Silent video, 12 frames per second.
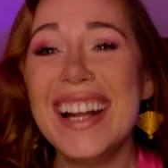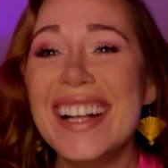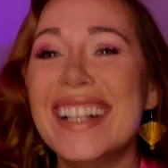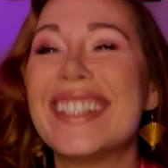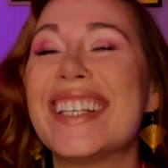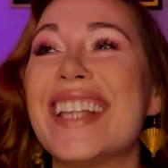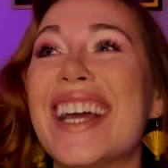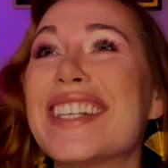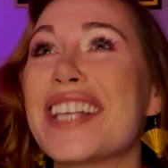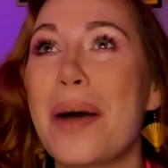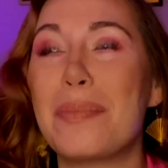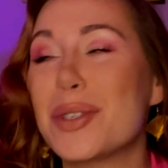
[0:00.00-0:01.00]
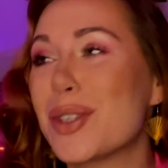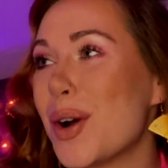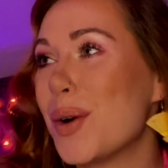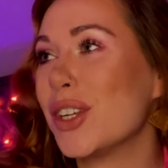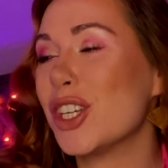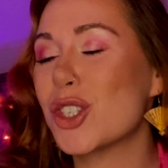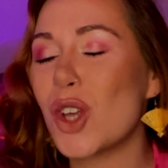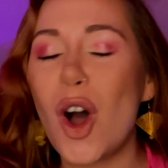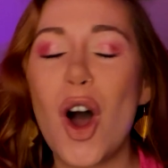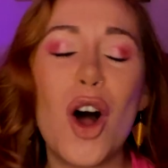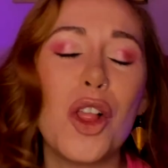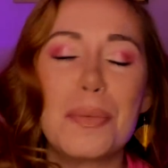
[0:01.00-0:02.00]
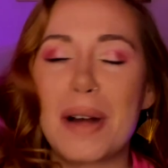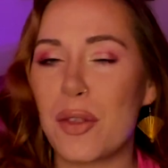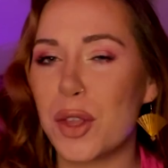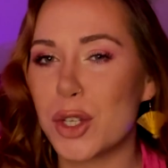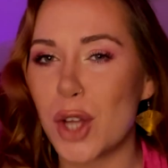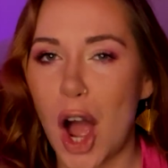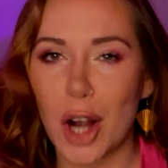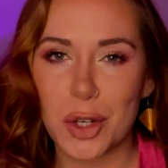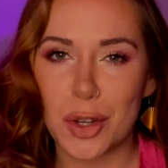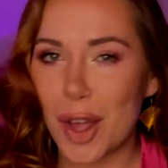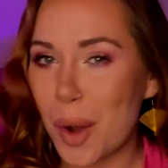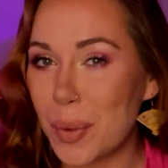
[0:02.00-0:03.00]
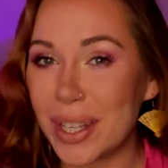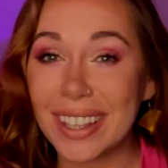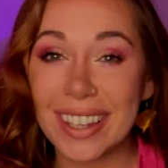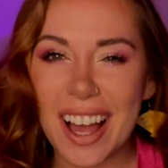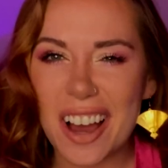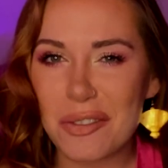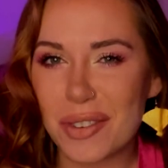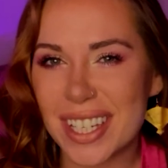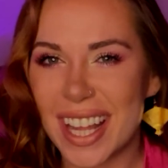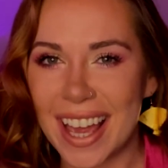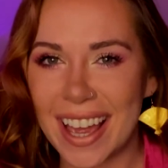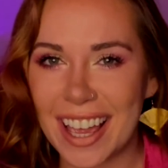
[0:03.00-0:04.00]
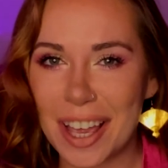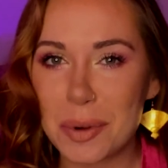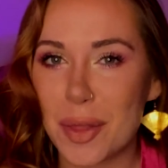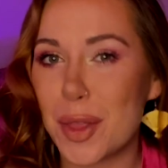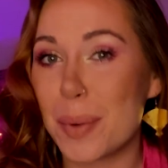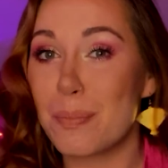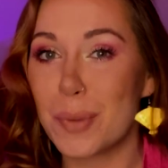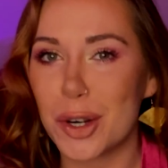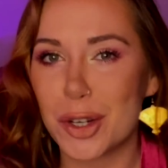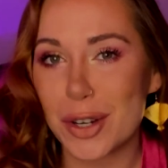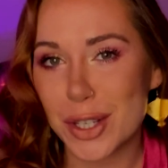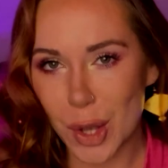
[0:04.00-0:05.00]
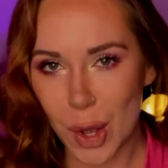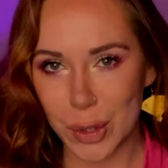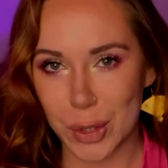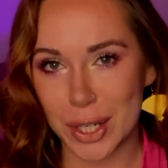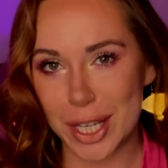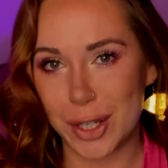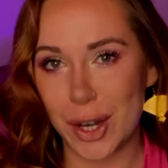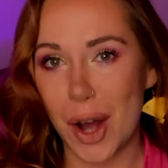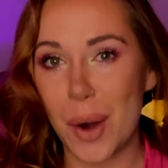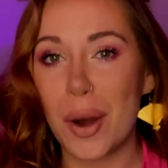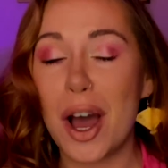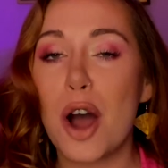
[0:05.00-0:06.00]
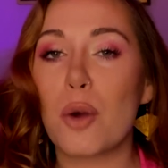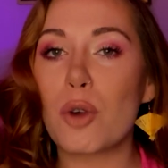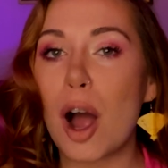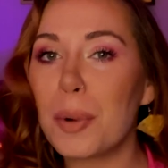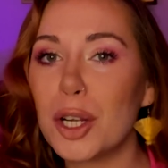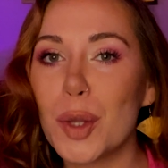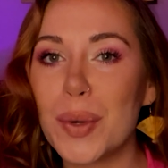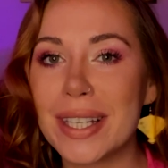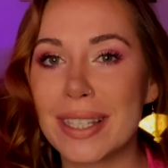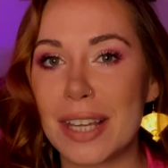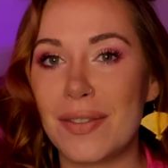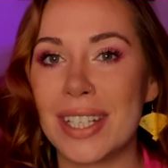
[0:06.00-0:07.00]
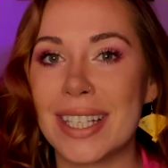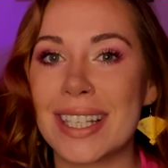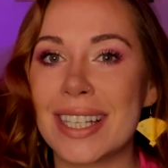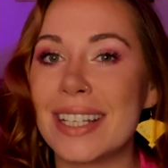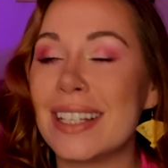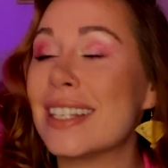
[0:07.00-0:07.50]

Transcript: Today's episode is all about the doctor that we love to hate with the murderous alter ego, Robert Louis Stevenson's